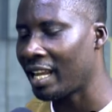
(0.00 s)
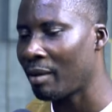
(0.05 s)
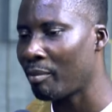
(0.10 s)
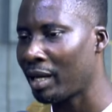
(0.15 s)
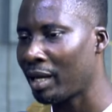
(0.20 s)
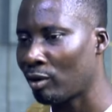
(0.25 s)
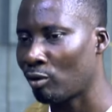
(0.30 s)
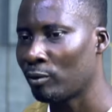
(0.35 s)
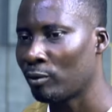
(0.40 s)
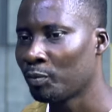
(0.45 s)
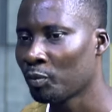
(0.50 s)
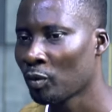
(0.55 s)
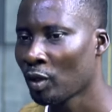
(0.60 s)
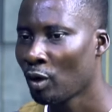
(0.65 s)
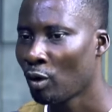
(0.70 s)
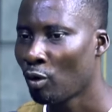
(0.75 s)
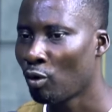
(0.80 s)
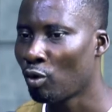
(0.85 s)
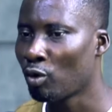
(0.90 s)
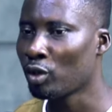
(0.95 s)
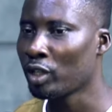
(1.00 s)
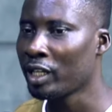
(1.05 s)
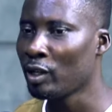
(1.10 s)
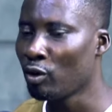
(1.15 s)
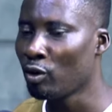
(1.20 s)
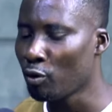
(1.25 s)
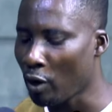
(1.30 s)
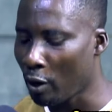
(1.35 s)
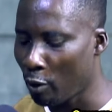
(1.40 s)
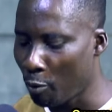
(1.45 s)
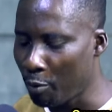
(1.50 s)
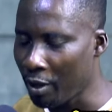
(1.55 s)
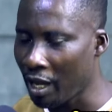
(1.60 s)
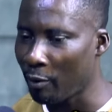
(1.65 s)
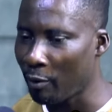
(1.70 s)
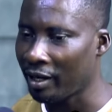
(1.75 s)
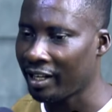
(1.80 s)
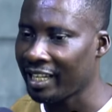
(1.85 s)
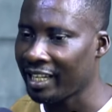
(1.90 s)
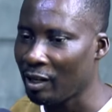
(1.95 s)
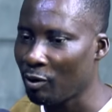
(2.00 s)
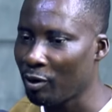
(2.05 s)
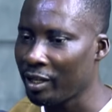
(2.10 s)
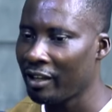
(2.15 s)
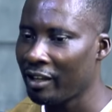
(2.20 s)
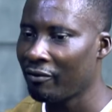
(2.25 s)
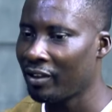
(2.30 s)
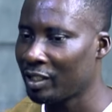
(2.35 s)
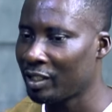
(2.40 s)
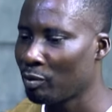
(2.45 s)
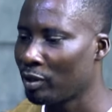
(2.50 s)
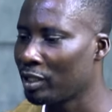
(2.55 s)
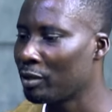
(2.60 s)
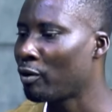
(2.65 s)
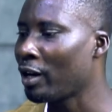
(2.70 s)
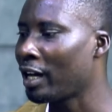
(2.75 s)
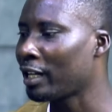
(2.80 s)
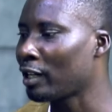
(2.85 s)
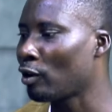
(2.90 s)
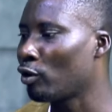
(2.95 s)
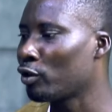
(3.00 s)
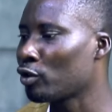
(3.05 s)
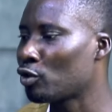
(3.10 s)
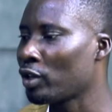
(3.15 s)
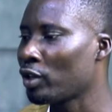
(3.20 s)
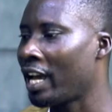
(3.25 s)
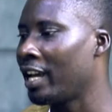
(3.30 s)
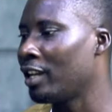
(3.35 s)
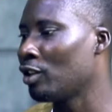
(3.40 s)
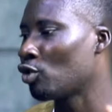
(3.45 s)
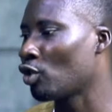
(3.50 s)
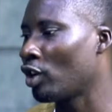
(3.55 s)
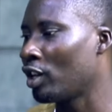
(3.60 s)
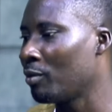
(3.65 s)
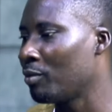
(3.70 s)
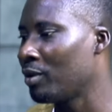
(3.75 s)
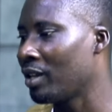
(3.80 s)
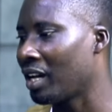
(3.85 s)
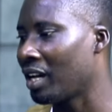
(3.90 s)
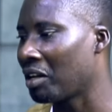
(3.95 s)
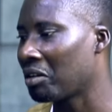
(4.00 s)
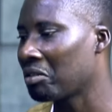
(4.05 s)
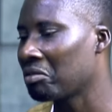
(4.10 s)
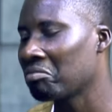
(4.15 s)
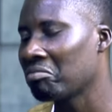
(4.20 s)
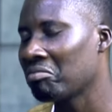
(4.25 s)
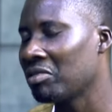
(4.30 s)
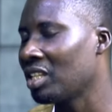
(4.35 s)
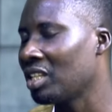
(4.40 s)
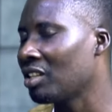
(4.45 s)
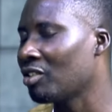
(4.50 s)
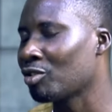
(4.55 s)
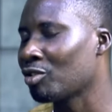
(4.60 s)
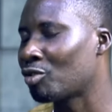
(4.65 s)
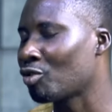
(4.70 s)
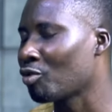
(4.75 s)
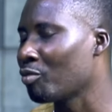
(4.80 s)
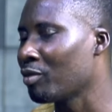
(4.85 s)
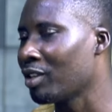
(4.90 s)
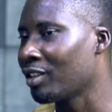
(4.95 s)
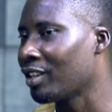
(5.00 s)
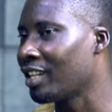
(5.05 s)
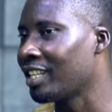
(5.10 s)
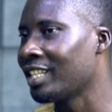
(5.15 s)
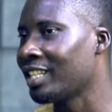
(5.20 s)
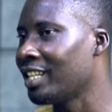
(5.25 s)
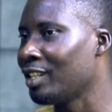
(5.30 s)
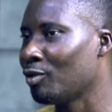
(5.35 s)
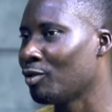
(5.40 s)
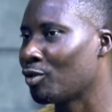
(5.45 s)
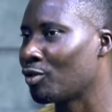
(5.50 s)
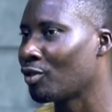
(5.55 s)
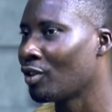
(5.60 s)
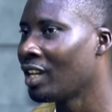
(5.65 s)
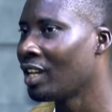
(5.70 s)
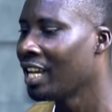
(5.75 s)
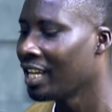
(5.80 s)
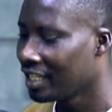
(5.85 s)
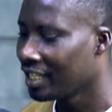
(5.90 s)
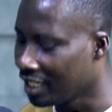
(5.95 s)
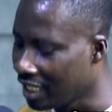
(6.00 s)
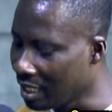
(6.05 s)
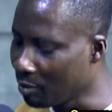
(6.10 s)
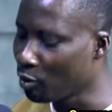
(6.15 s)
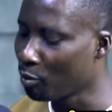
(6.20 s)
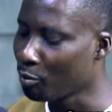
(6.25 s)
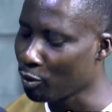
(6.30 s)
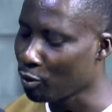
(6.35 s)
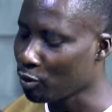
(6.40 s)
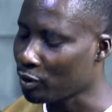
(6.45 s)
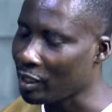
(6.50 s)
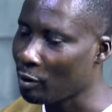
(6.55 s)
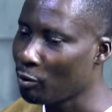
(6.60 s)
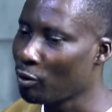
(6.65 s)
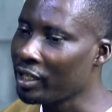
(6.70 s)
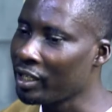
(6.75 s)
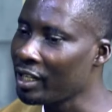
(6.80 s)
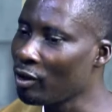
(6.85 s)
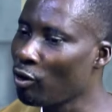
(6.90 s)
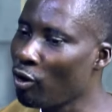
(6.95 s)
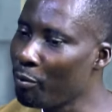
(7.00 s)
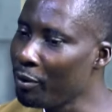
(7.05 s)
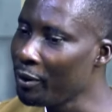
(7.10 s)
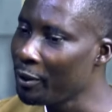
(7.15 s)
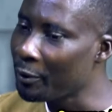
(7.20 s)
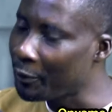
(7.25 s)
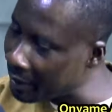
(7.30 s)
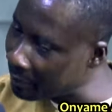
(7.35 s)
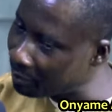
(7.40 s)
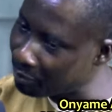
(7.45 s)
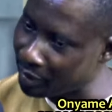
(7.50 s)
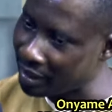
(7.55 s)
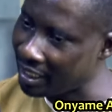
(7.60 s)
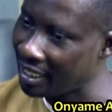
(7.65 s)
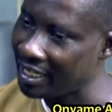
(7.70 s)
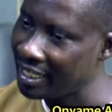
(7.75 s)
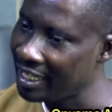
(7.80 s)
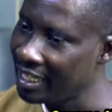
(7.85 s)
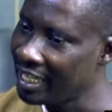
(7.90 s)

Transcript: ma no woni obi aware na wo investment kwa na wonso enjoy bia me no to me na nye news na emum no se woni obi twempena